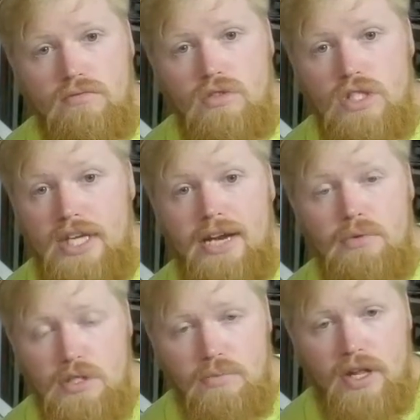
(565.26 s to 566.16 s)

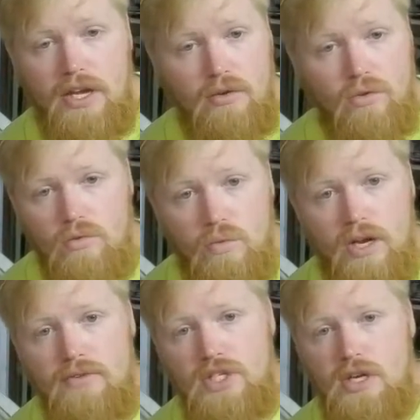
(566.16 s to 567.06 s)
sandwich plate, or
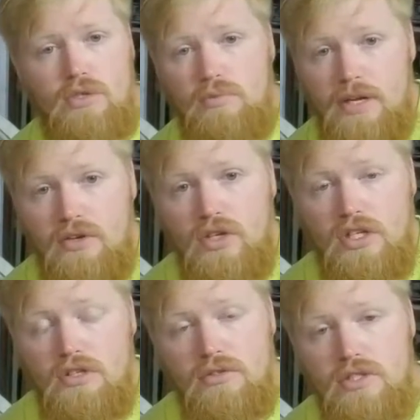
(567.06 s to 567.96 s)
whatever sandwich plate you're going
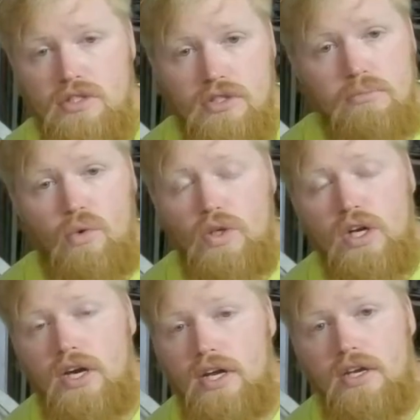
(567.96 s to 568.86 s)
to use. There's a port
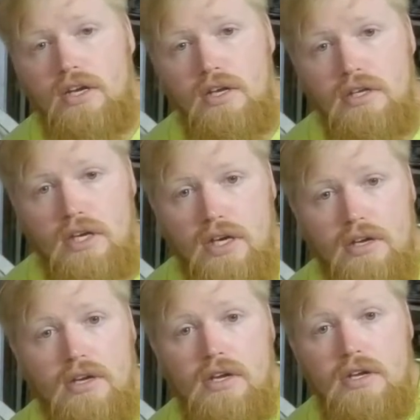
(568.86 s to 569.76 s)
on it, and
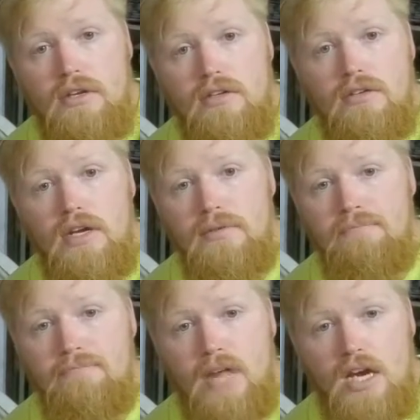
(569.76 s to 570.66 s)
yeah,
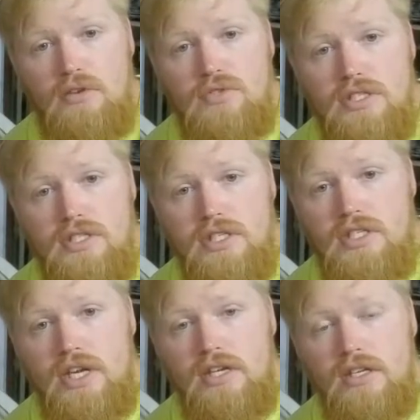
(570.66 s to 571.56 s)
I used a
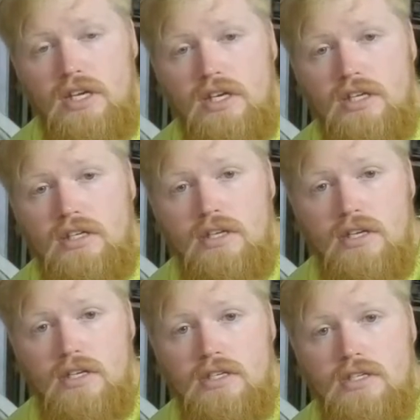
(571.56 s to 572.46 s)
6A line
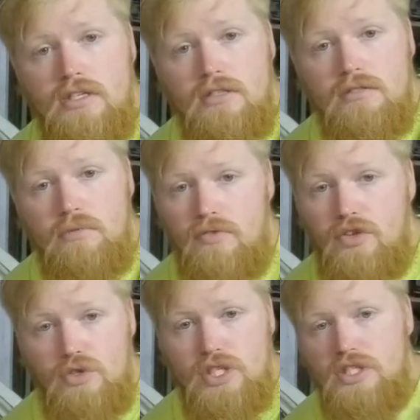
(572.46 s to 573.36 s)
with
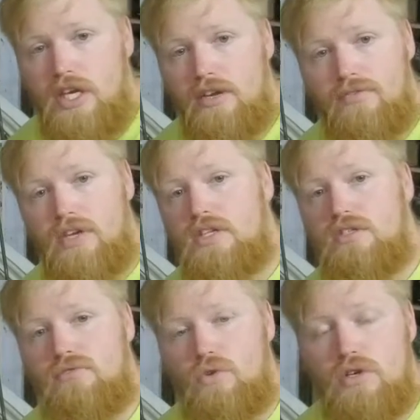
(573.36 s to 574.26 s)
two 6A fittings,
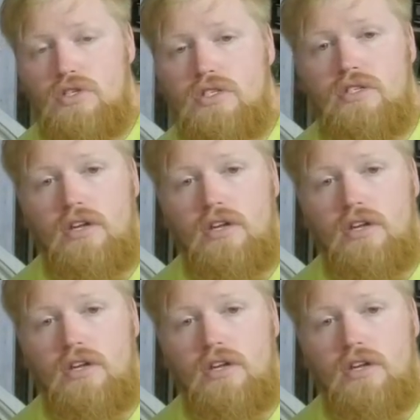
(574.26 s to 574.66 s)
of course,